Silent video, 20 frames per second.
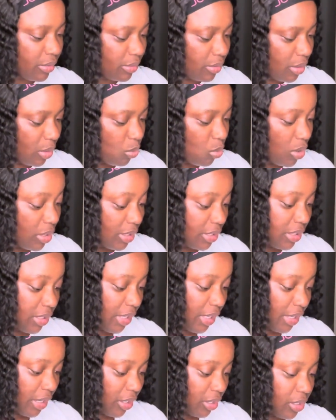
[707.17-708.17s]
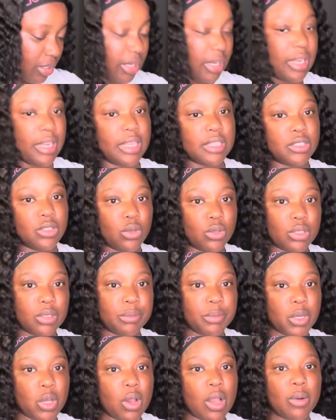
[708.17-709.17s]
He wanted to get a hoodie. And I told him,
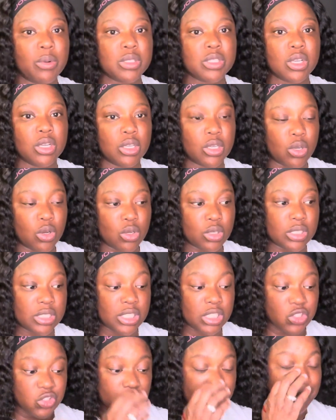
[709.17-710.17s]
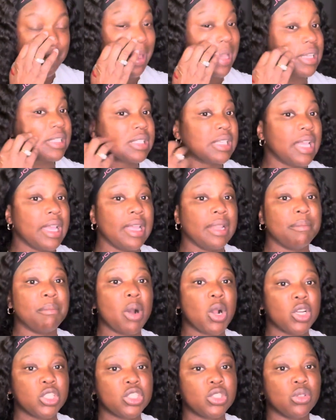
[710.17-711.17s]
no, I was going to go to TJ Maxx and
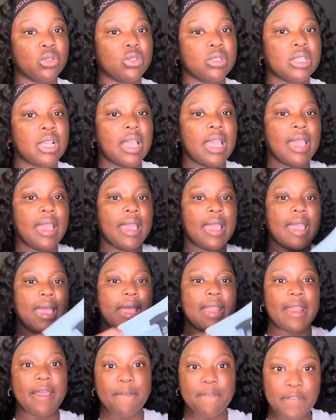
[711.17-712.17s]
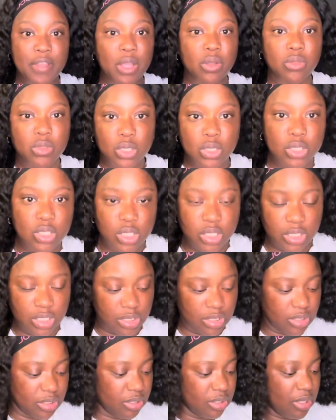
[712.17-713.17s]
Marshall's. And I found the
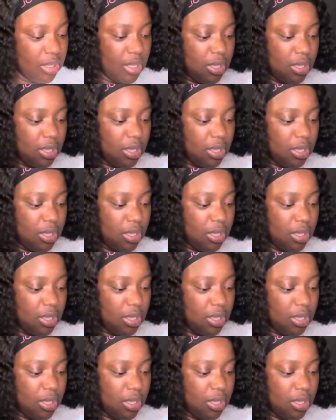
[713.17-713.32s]
hoodies.